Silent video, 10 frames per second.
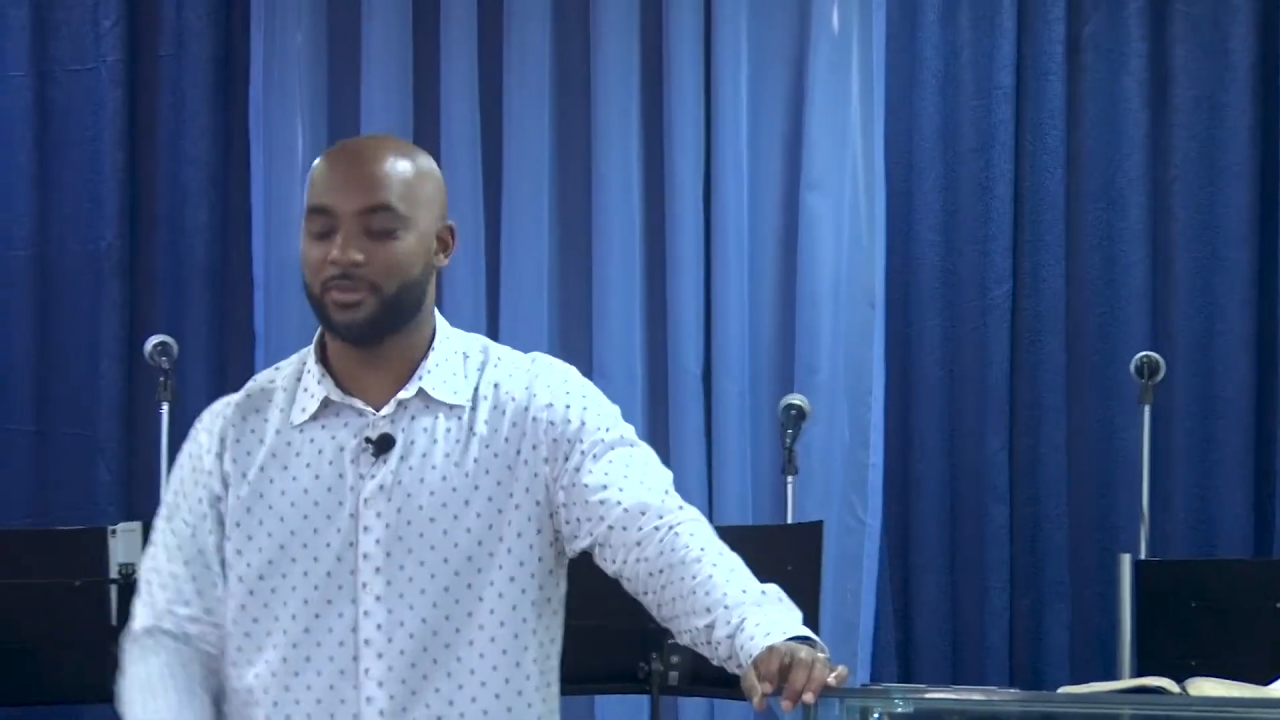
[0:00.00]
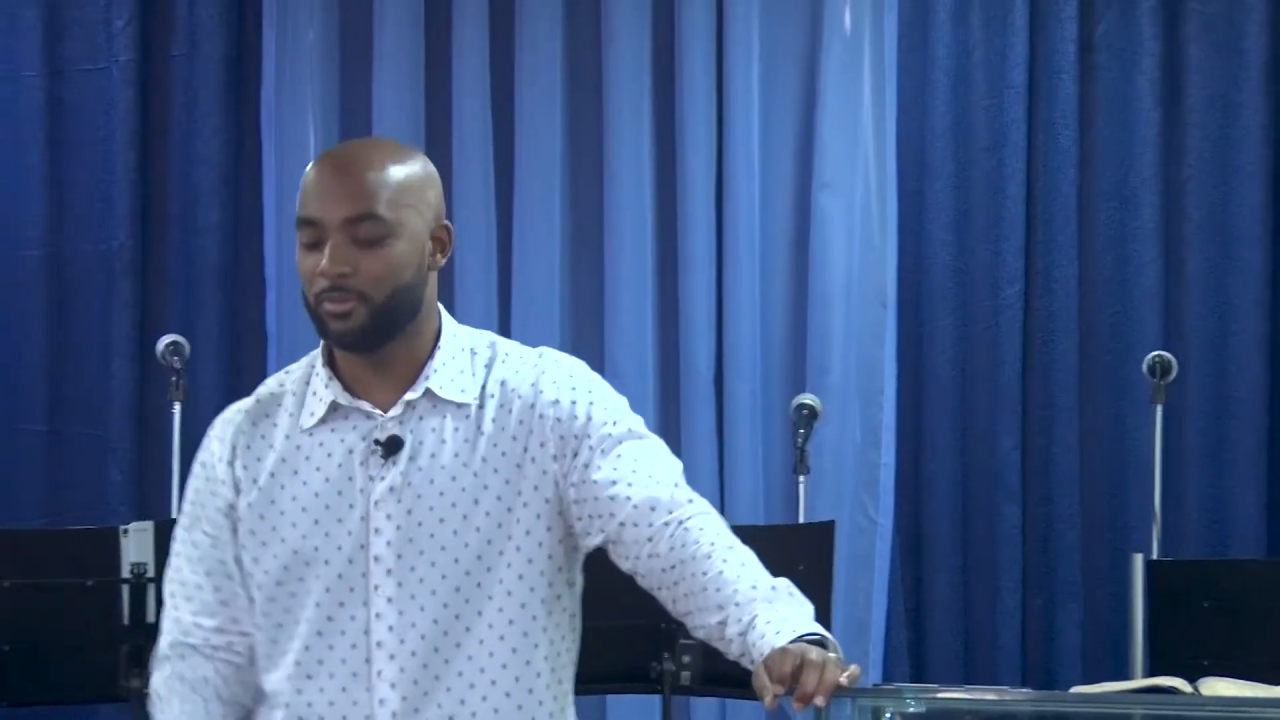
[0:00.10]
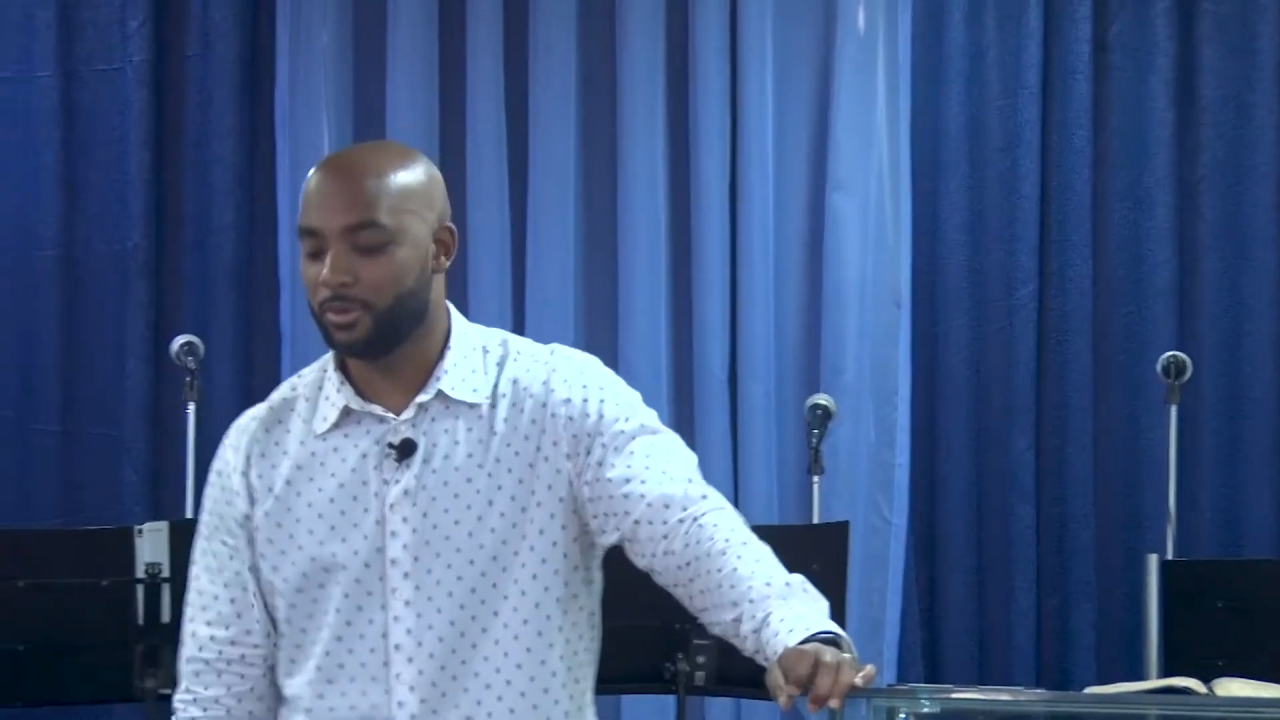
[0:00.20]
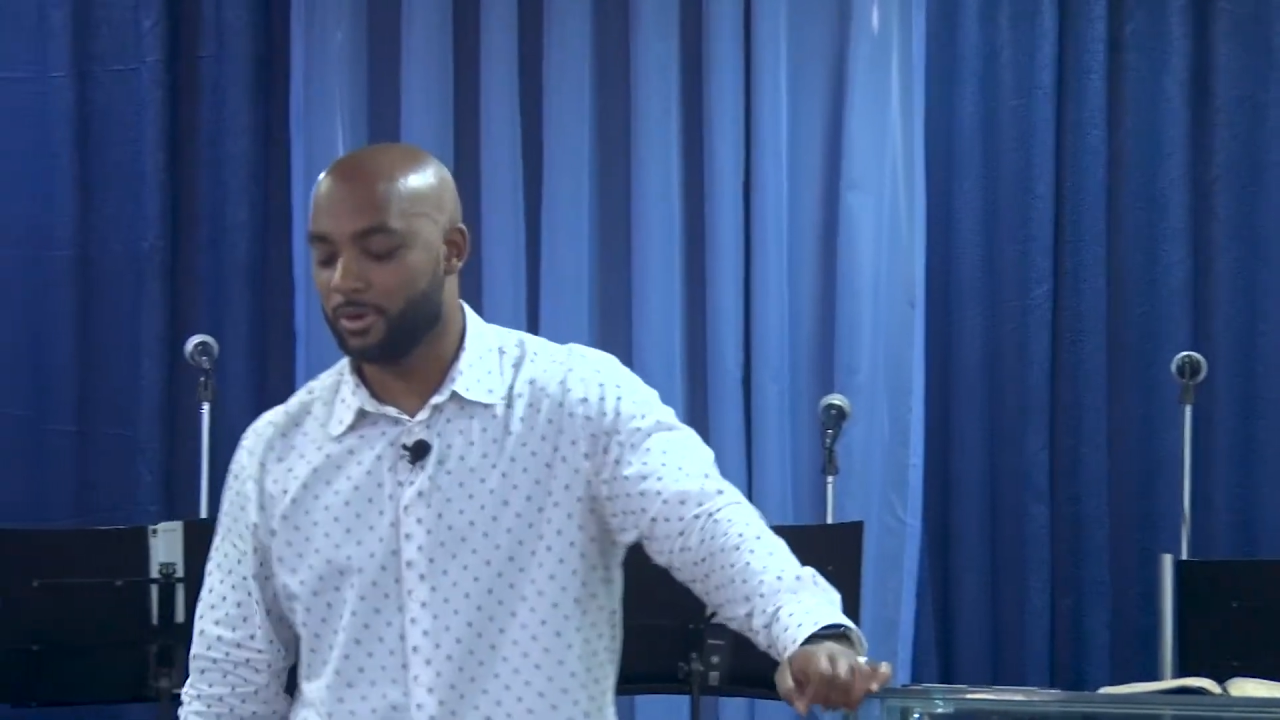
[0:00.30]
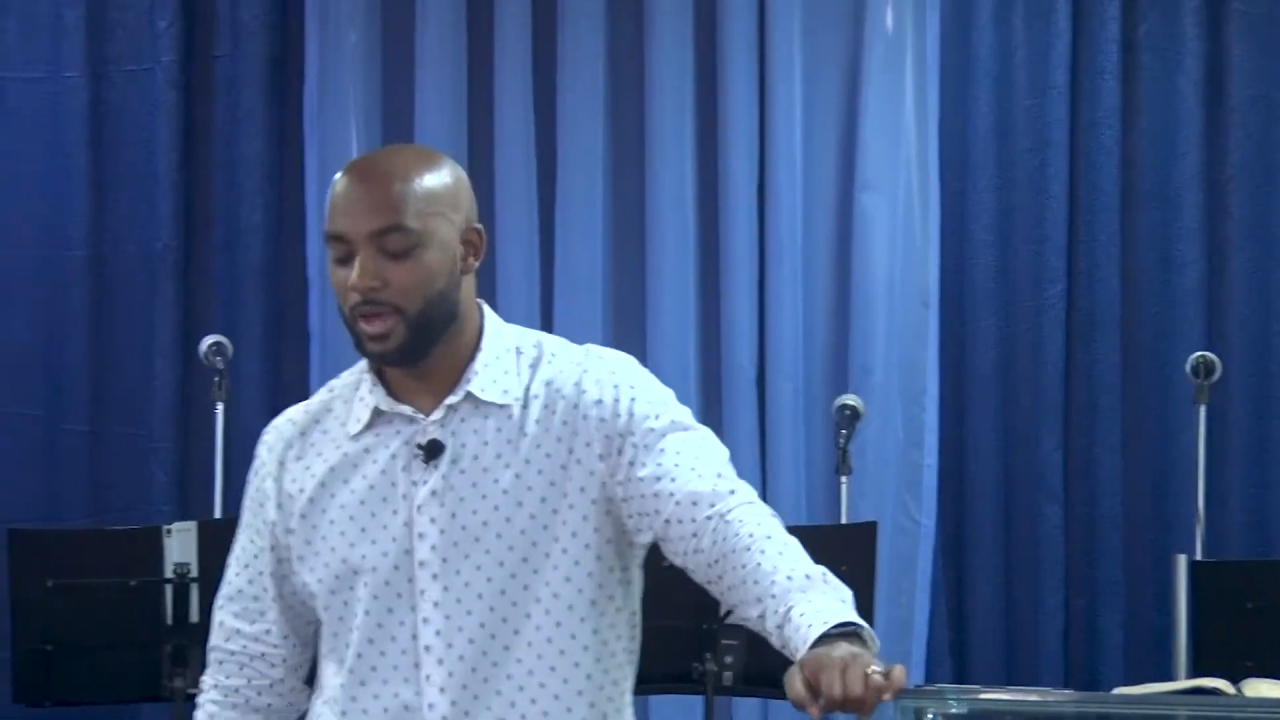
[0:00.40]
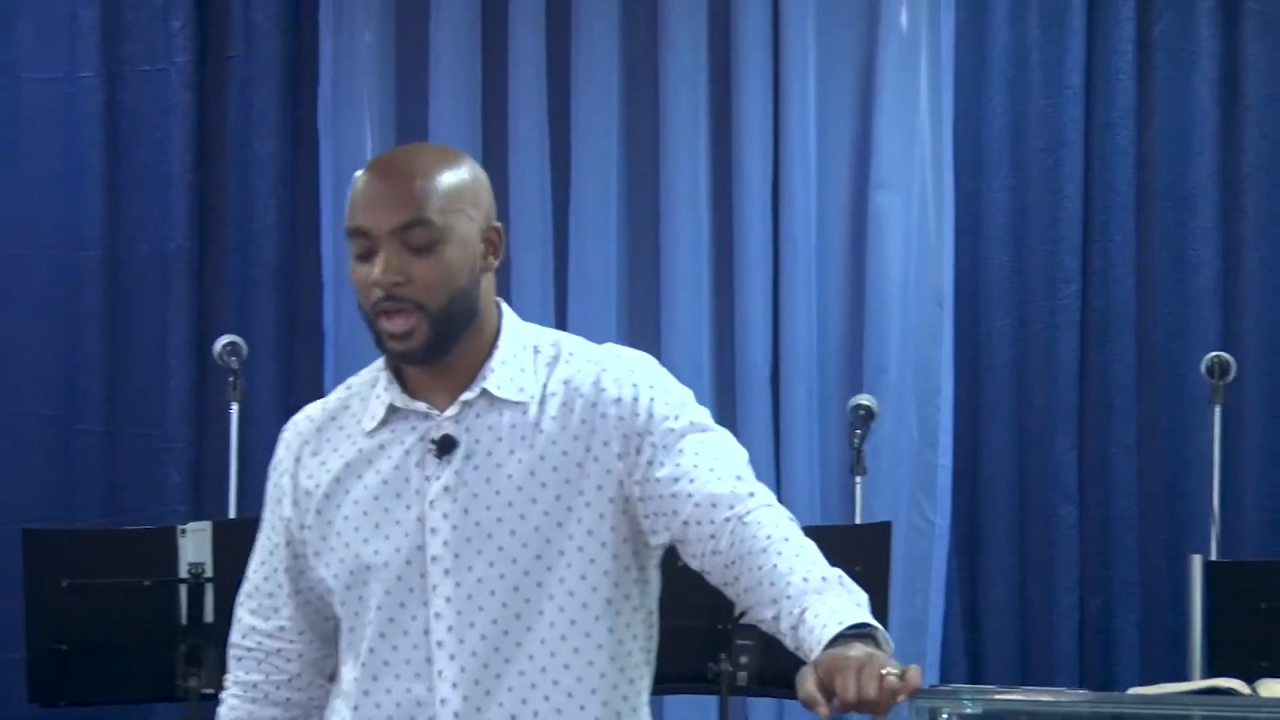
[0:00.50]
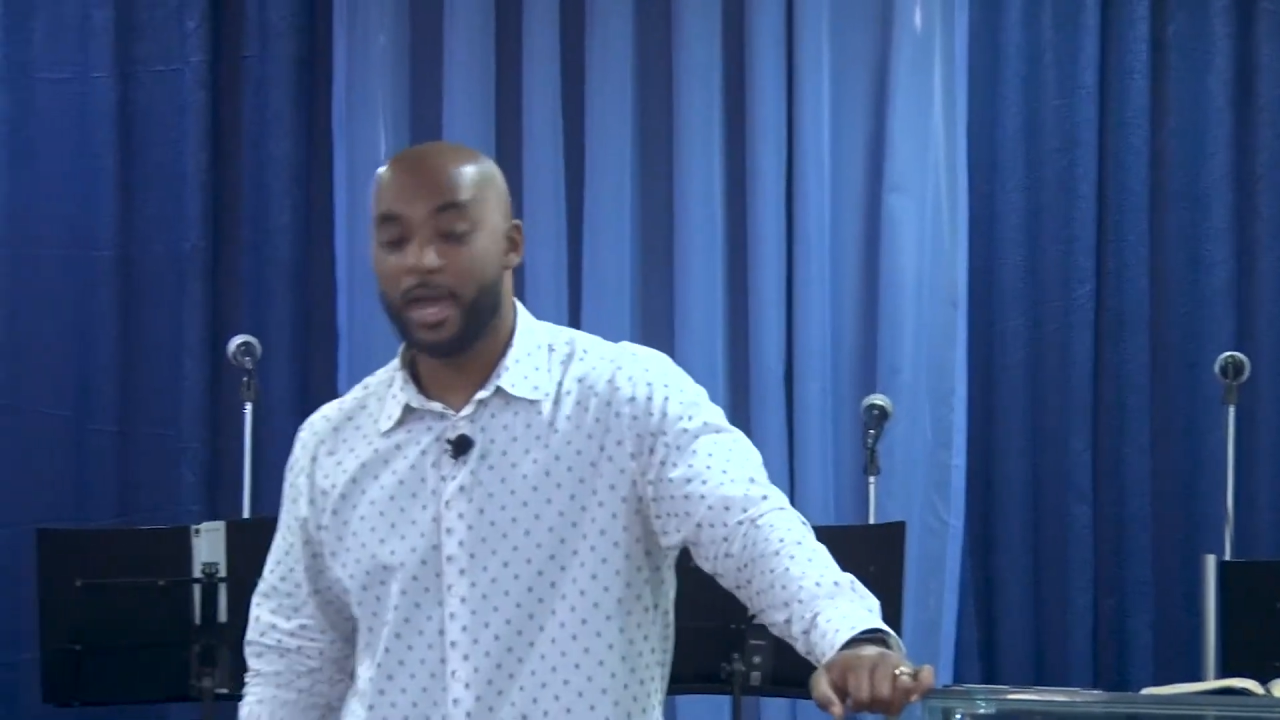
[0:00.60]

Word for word: in the world.